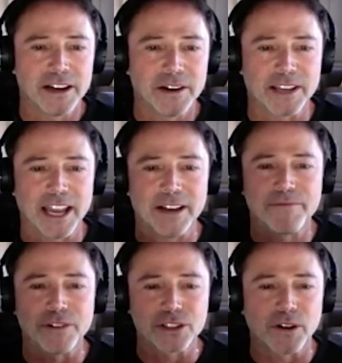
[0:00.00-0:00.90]
Okay,
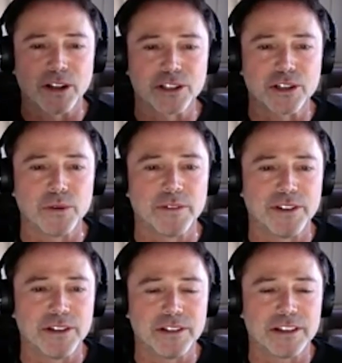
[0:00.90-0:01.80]
first of all,
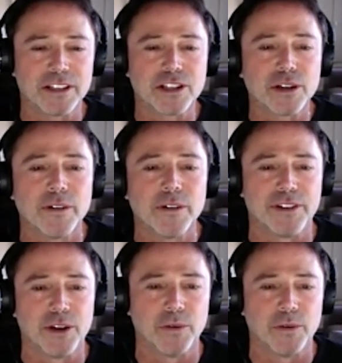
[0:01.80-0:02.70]
the two of
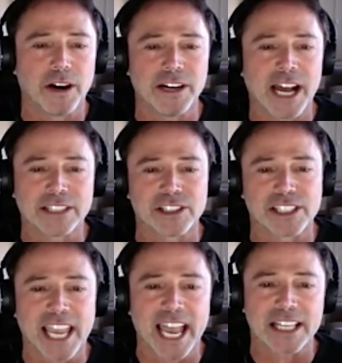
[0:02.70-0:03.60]
you are not
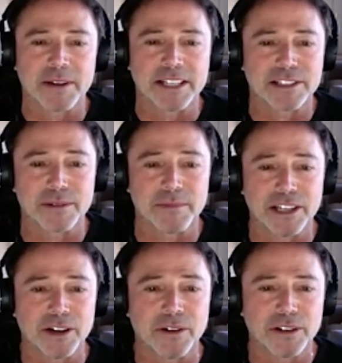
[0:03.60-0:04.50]
just castmates to me.
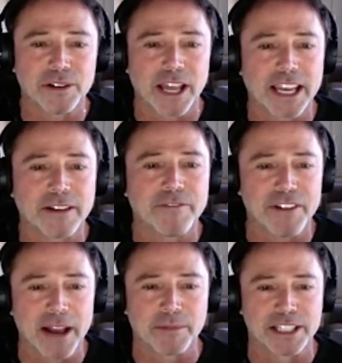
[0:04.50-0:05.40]
You know, you're like
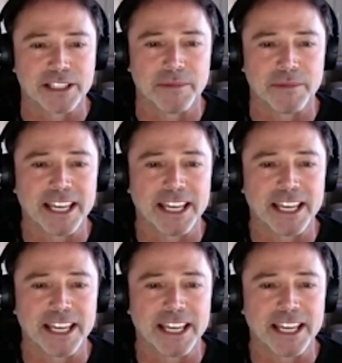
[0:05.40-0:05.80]
family to me,